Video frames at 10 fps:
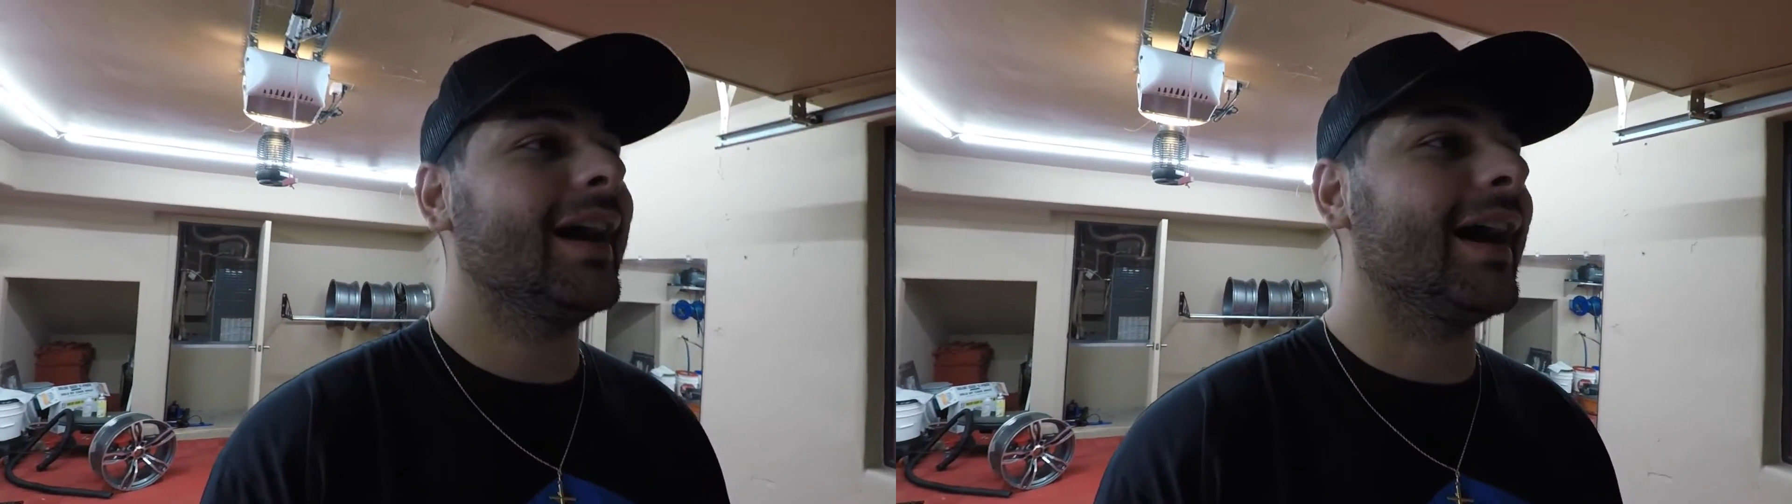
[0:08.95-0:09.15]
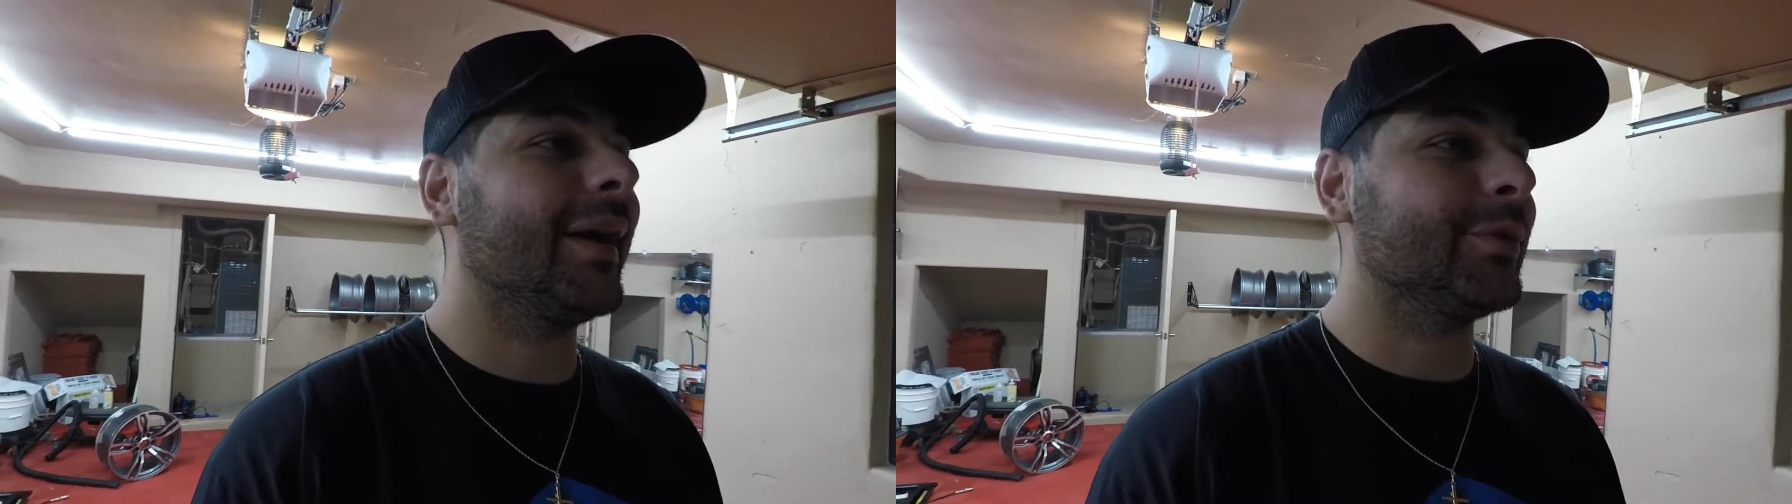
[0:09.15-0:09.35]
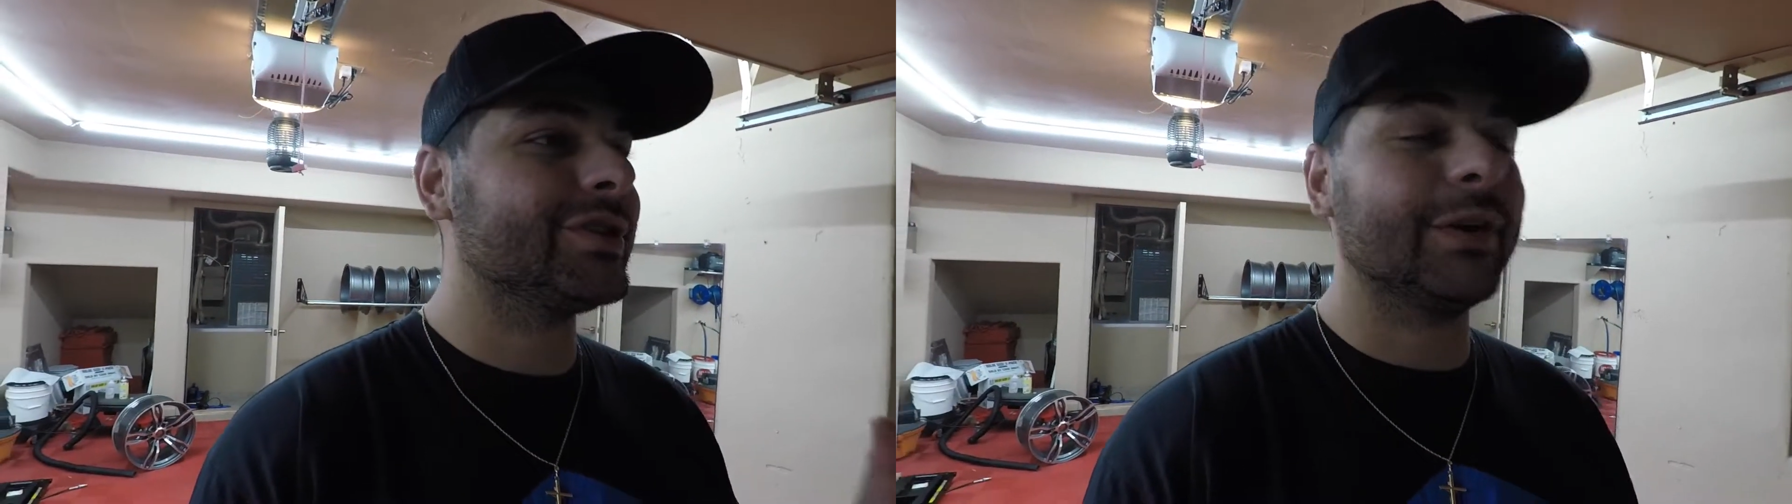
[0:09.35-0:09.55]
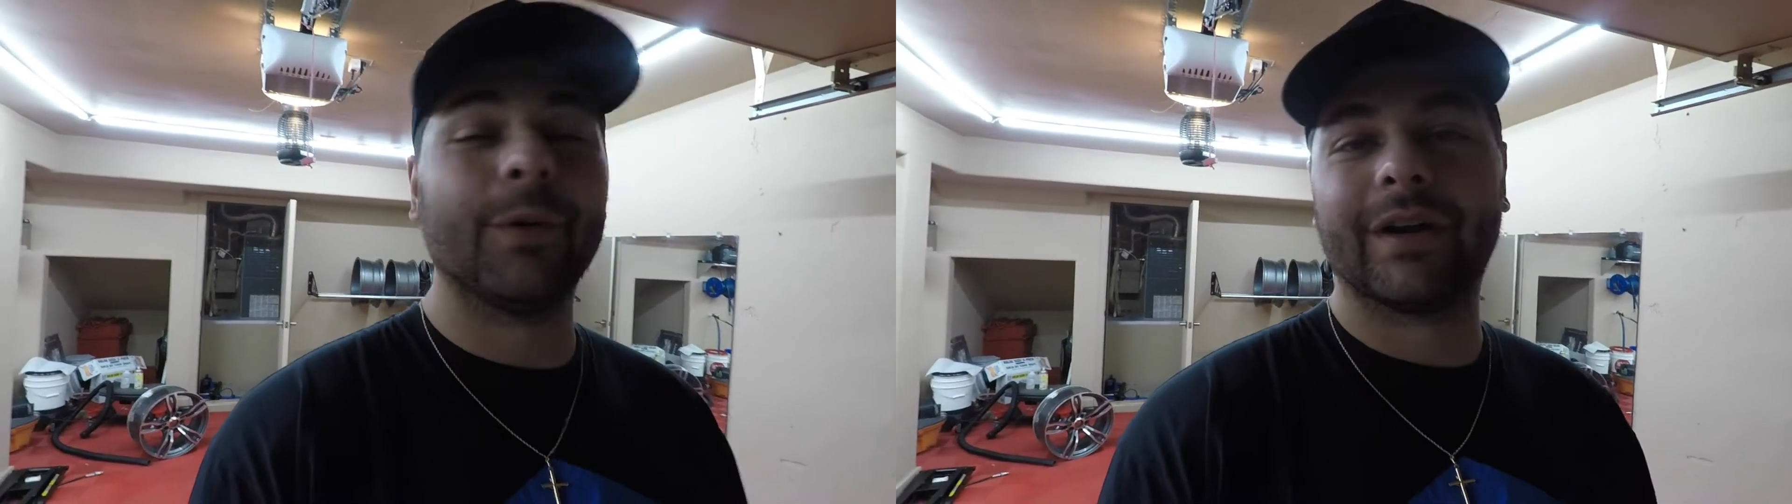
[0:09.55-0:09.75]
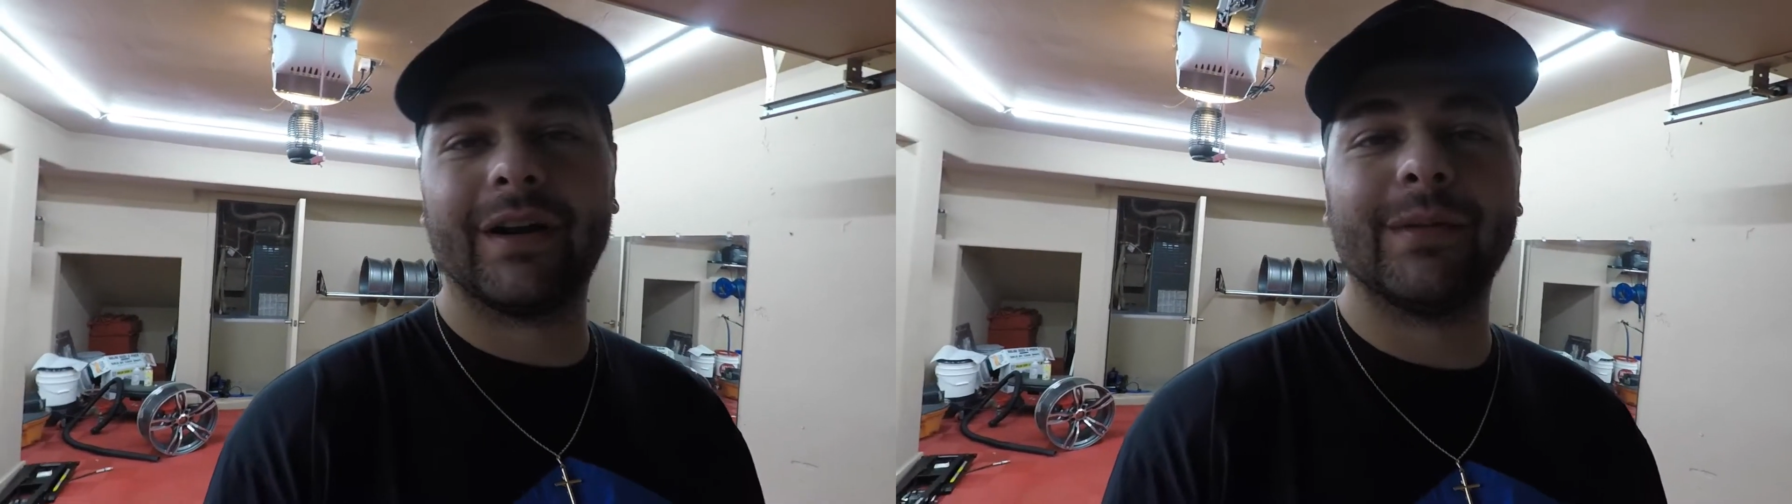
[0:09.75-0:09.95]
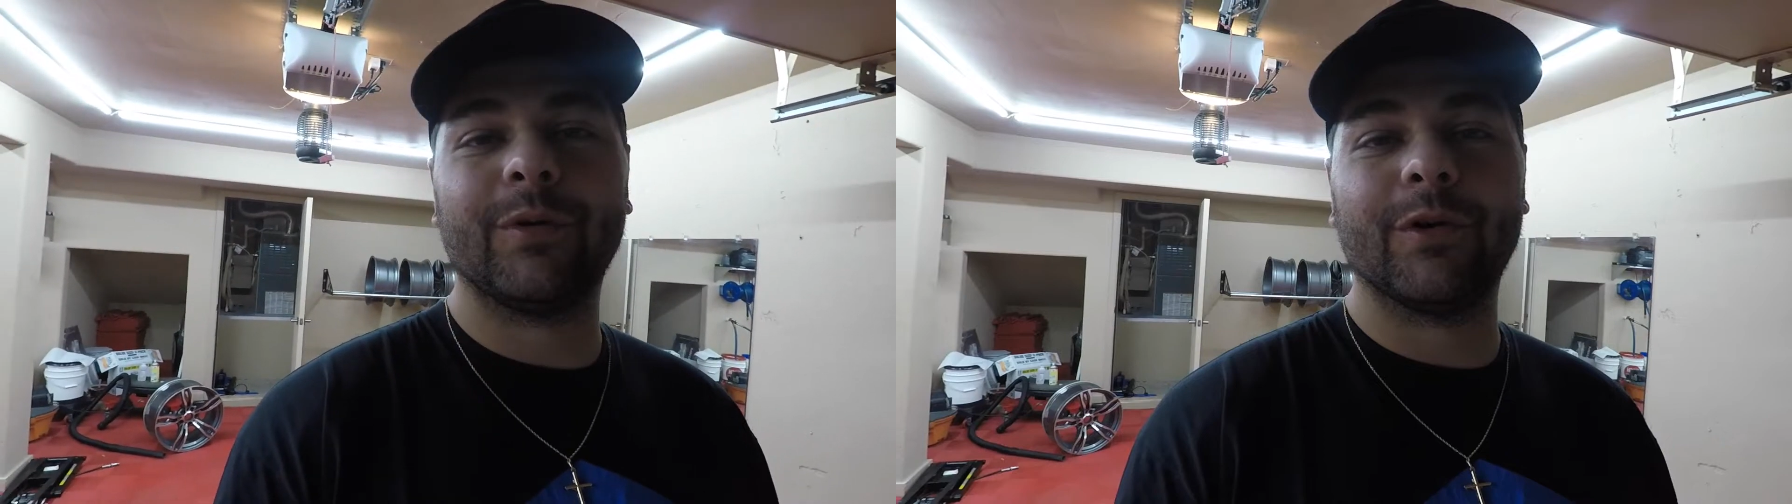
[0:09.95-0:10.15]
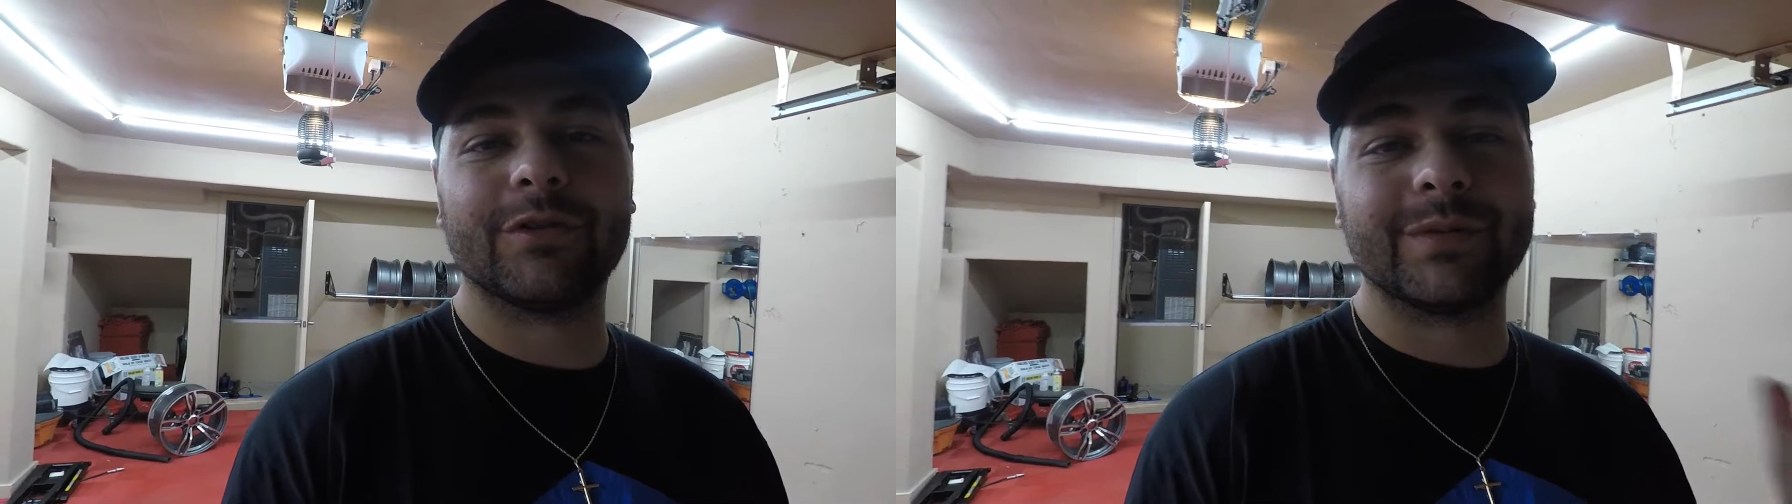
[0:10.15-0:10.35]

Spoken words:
We're still working on the Porsche,